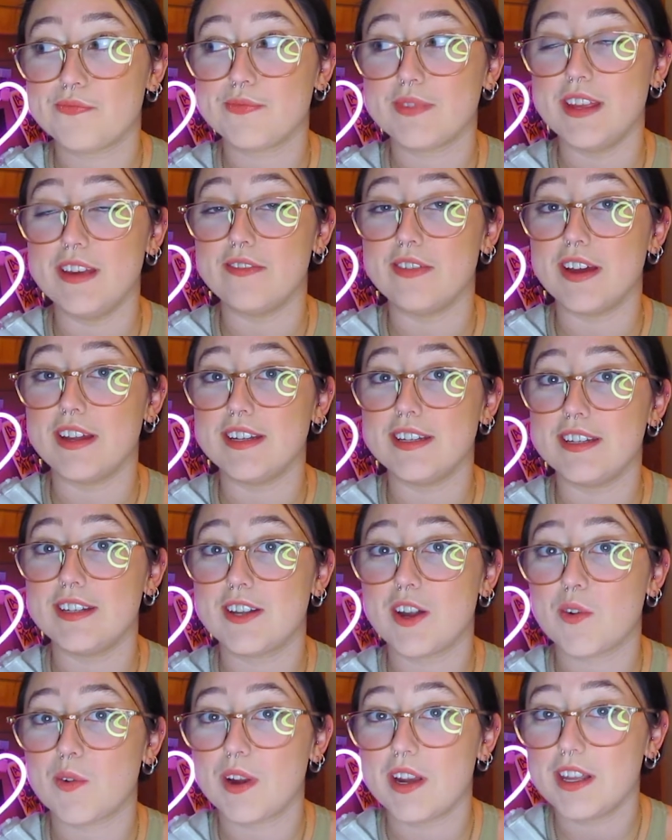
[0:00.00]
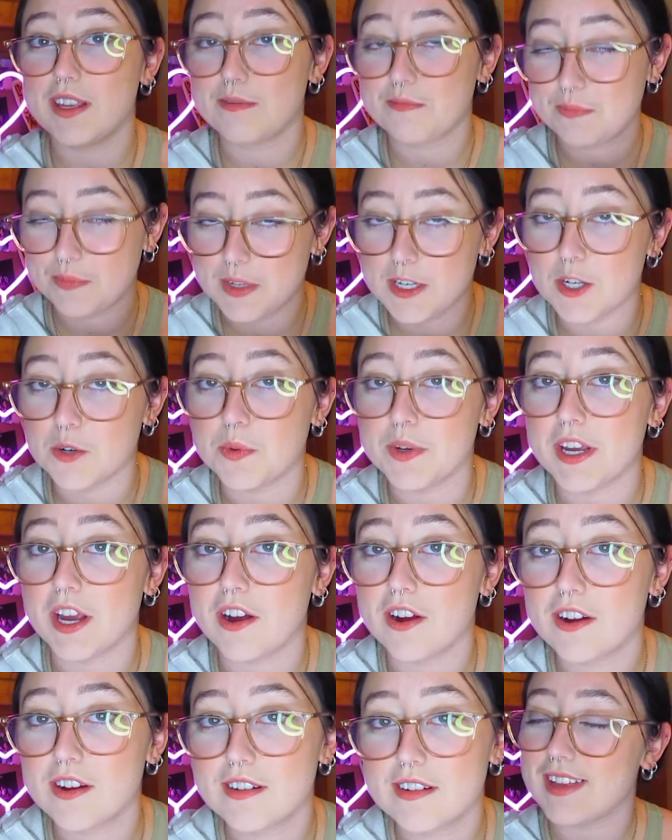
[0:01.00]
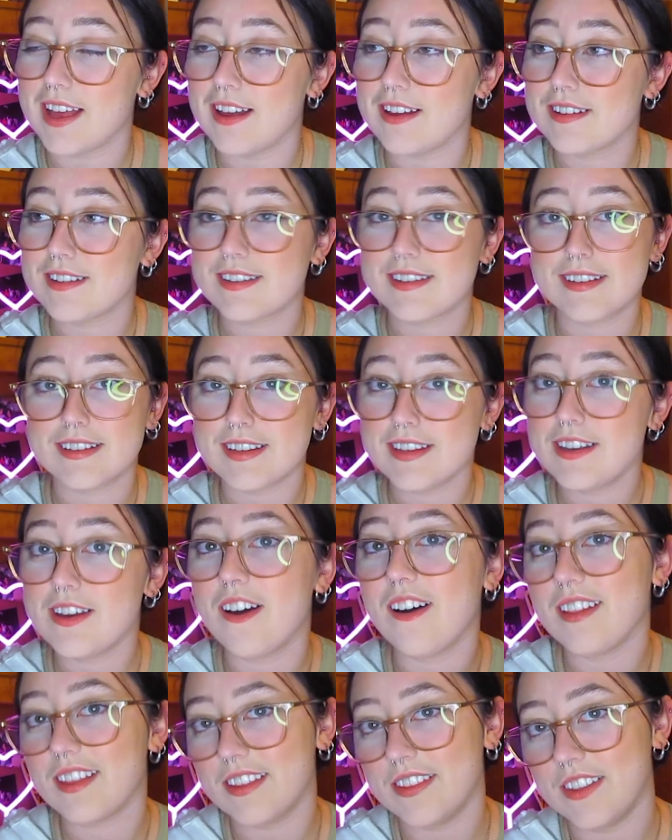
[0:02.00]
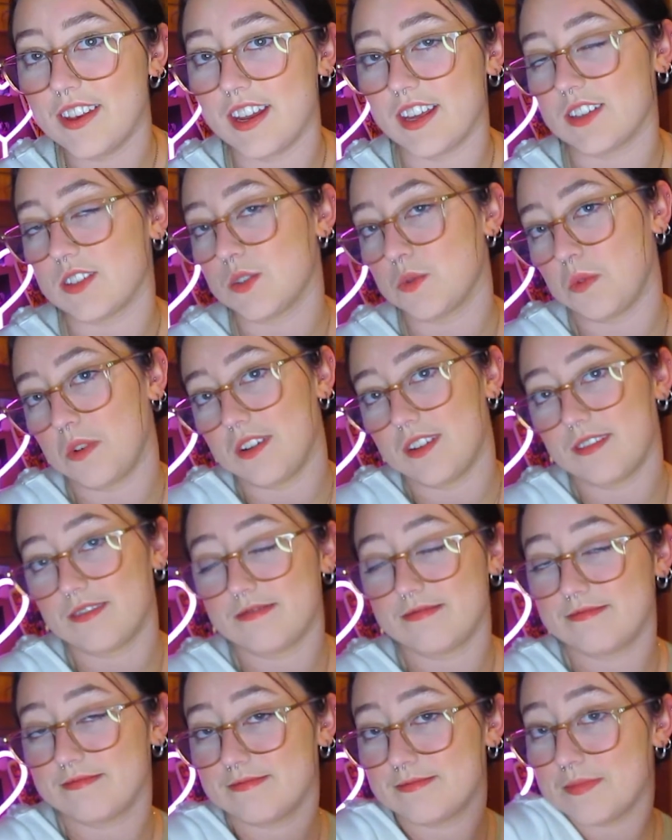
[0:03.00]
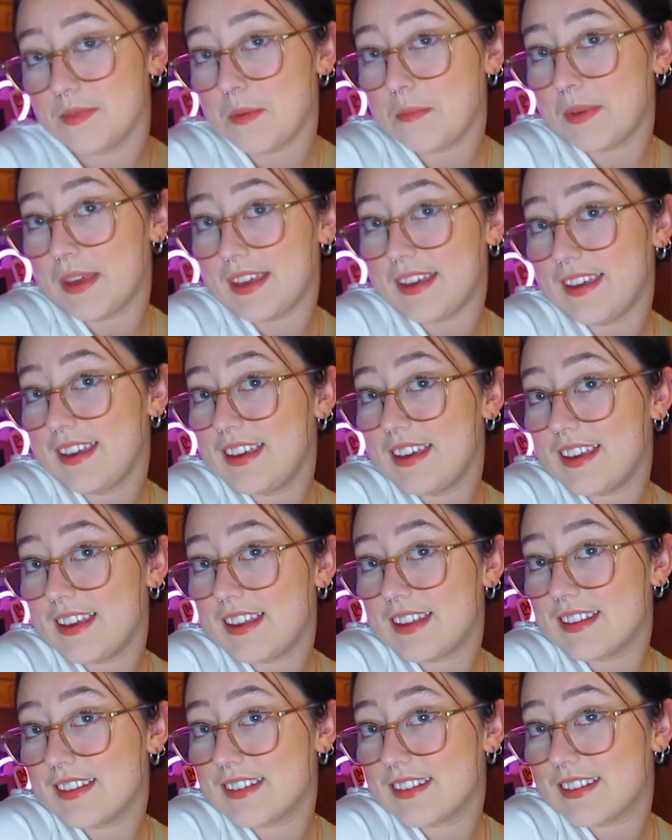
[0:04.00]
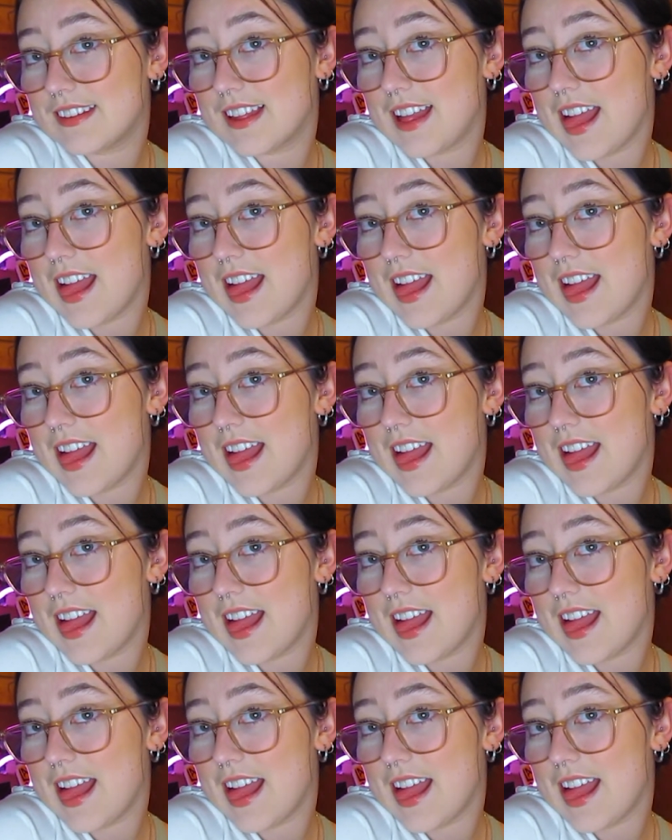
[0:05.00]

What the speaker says: If I didn't already, here we are. I'll see y'all in the next one. Peace.